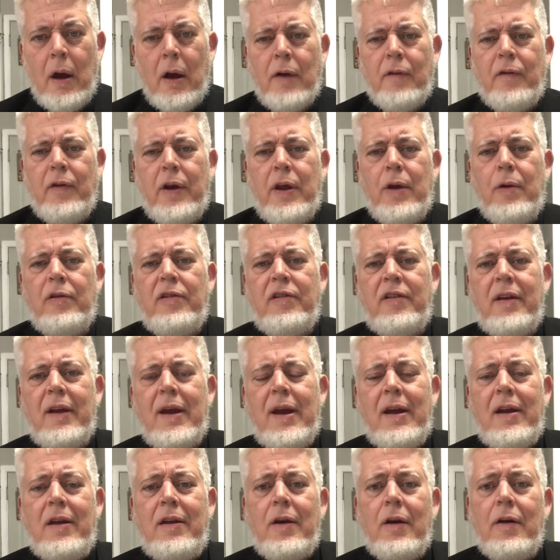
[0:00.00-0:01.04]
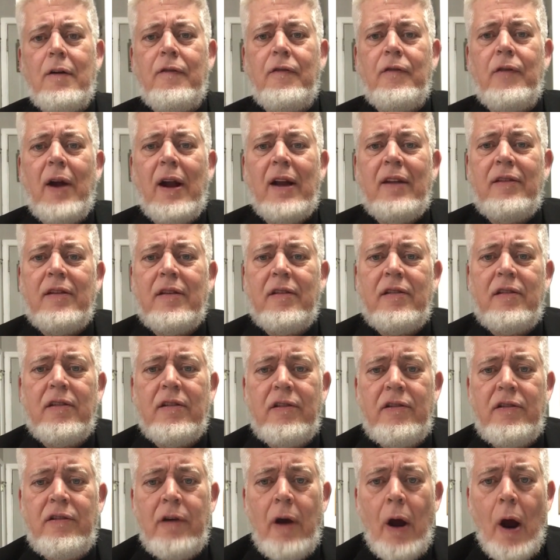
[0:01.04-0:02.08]
For you see, dear friends, the
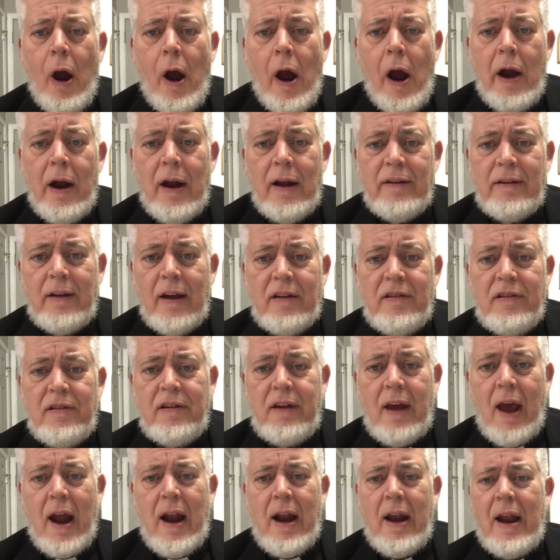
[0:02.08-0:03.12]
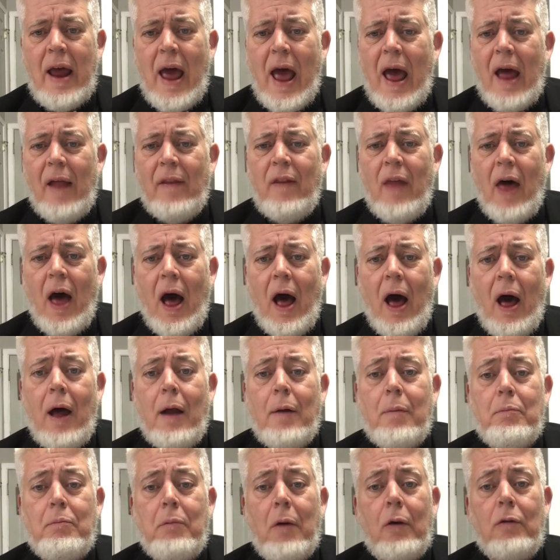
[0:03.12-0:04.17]
centurion, as I stated, had the
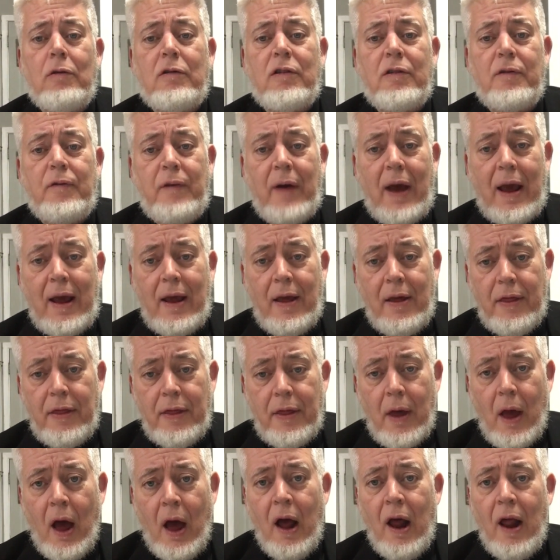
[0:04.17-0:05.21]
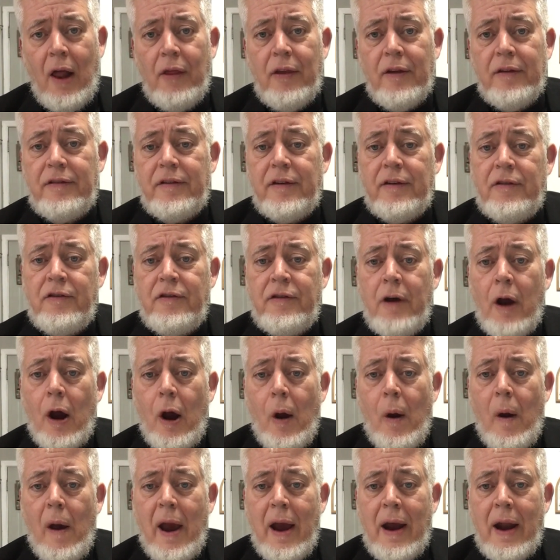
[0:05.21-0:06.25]
utmost faith. The
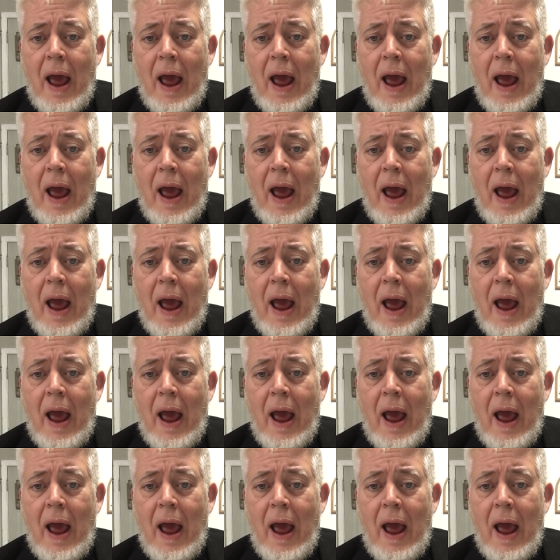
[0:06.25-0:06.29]
centurion